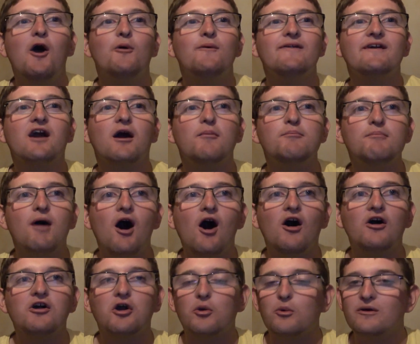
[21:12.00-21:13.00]
We then got
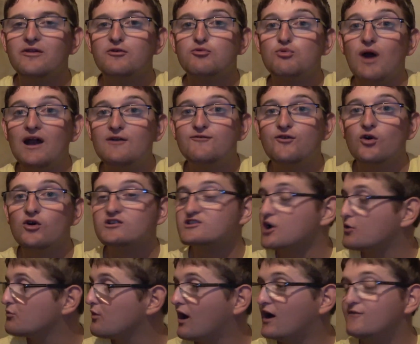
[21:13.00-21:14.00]
Mark with a Red Force
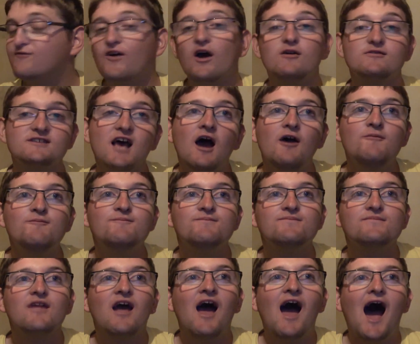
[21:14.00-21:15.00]
on Ride photo.
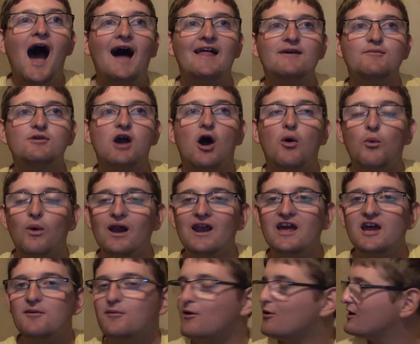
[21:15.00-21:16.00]
And then we got
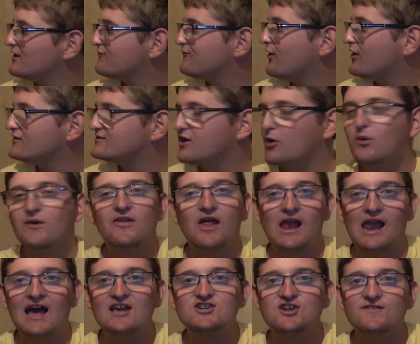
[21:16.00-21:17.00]
William who had a photo with the
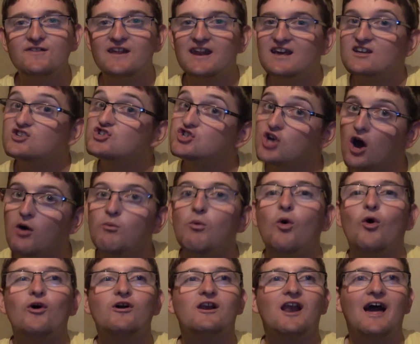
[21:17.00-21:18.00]
legend that is John
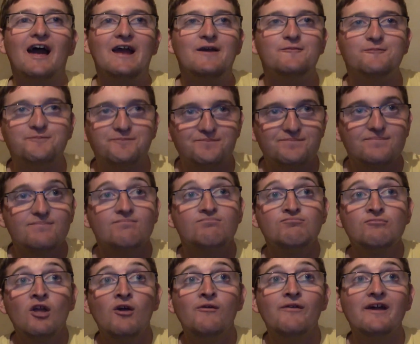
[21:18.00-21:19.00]
Wardley.
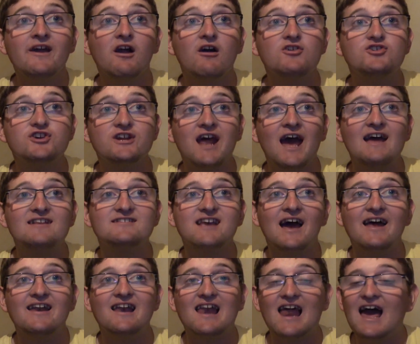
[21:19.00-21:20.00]
We then got Jeanette
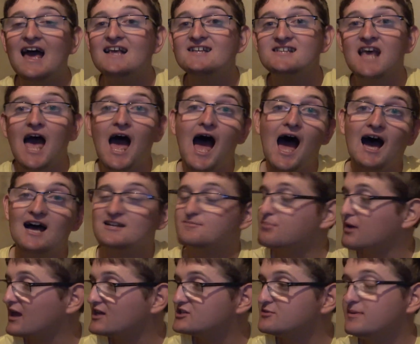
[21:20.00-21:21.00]
and Les at
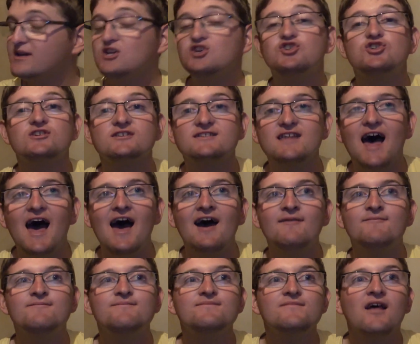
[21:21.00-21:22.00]
Pleasure Beach just
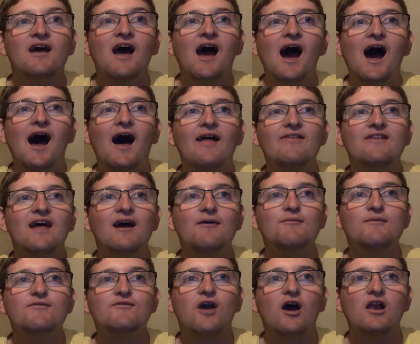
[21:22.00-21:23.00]
there. And
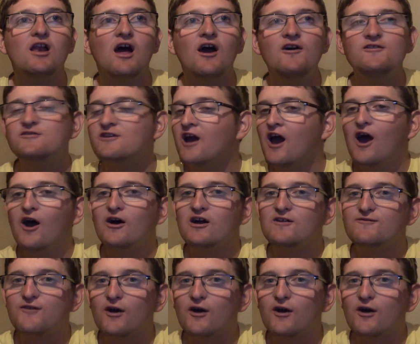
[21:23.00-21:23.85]
then we've got Lone who had a